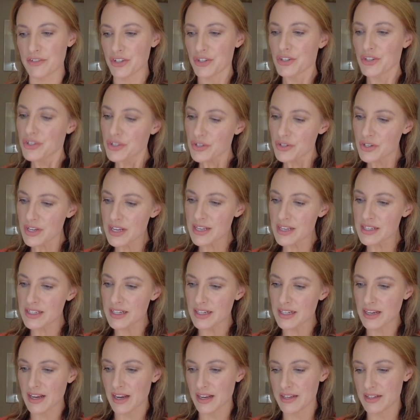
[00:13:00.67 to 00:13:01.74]
your student
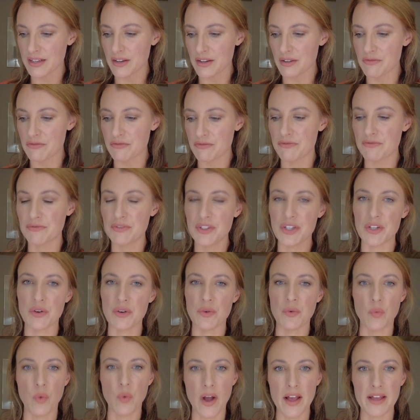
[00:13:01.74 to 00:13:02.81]
and kind of,
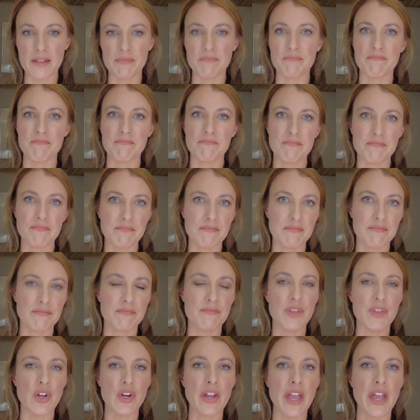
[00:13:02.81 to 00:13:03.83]
what they're